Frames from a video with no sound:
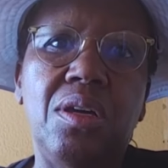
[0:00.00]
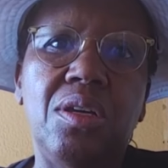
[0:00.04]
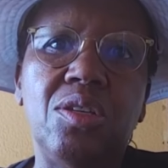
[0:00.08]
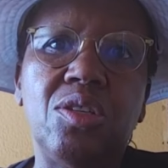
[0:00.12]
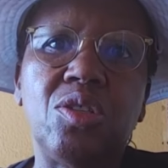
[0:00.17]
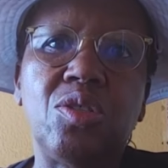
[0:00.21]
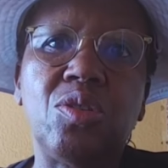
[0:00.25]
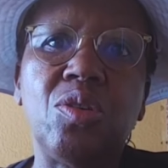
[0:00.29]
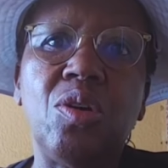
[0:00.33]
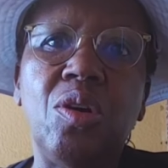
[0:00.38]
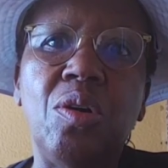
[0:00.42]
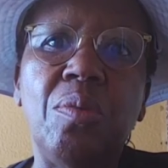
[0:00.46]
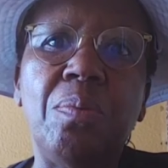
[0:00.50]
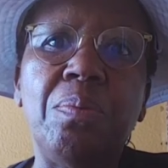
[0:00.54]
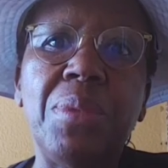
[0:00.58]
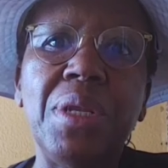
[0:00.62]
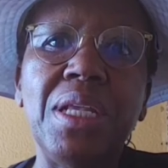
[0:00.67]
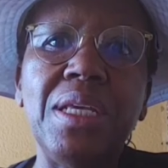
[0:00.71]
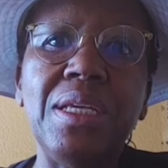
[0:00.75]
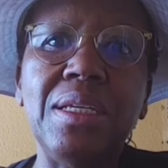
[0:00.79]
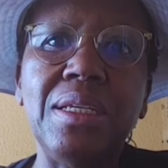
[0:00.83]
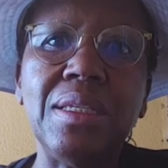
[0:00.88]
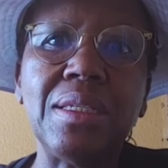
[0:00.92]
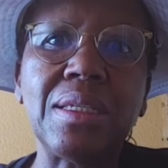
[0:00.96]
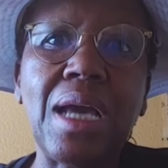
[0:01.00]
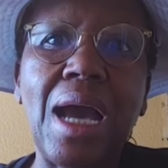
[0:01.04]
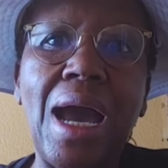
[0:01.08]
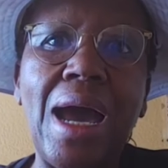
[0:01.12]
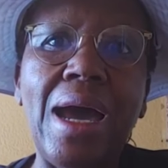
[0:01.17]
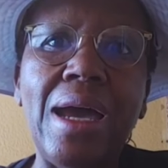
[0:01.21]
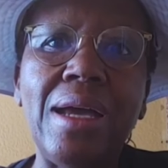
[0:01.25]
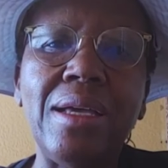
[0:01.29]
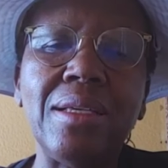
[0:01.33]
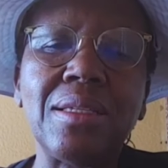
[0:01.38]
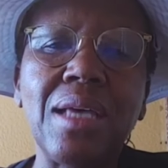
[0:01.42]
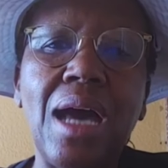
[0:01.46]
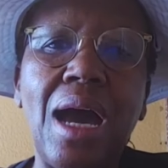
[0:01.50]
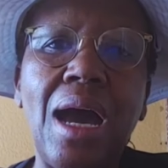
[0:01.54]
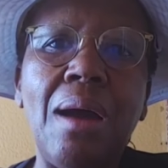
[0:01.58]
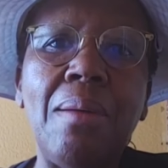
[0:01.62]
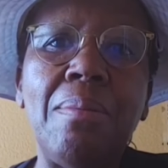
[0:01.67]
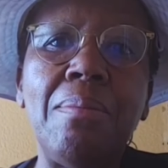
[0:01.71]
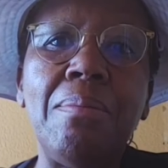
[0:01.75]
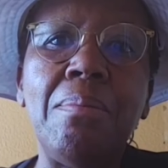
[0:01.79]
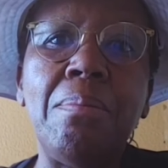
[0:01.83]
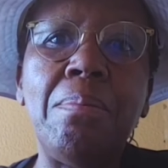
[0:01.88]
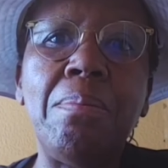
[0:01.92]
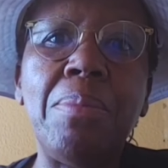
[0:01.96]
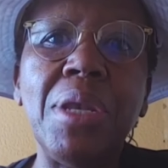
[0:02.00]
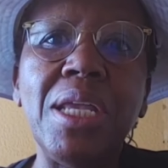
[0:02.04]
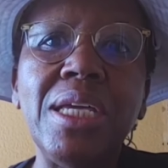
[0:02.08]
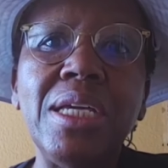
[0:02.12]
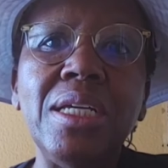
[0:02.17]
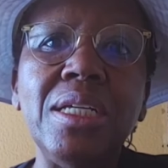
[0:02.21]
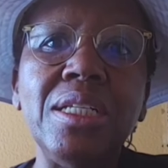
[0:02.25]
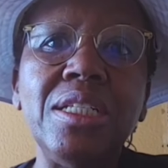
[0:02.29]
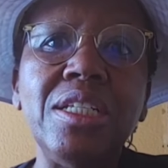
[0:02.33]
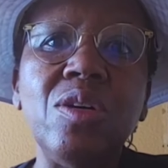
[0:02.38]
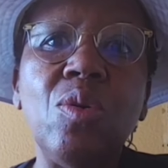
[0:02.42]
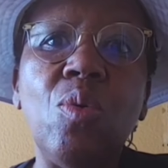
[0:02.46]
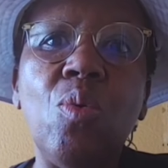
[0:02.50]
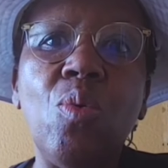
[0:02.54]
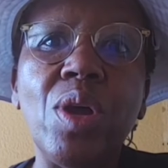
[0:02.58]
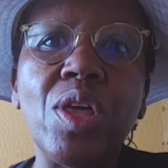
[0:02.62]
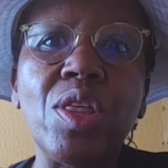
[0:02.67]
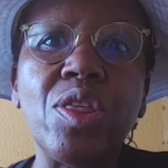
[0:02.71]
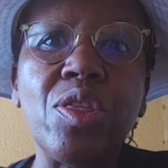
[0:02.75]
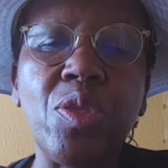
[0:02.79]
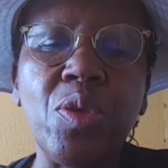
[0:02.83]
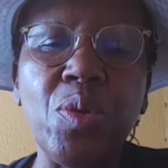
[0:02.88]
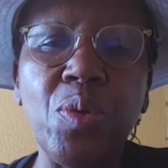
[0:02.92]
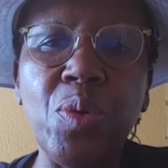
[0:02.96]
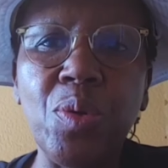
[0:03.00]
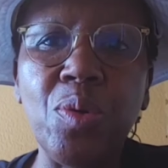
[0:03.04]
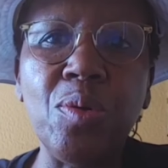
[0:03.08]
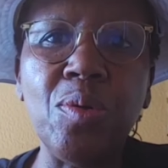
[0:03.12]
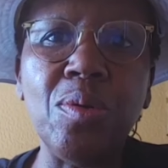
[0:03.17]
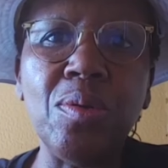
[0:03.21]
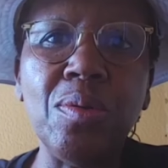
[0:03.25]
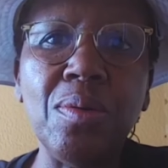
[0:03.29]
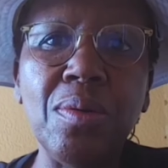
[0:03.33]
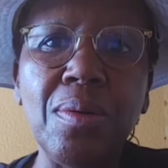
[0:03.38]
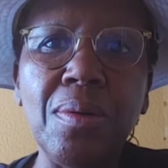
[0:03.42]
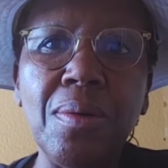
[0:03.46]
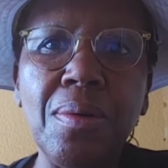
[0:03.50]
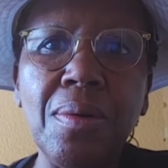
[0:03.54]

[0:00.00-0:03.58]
So please, guys, I'm pleading with you.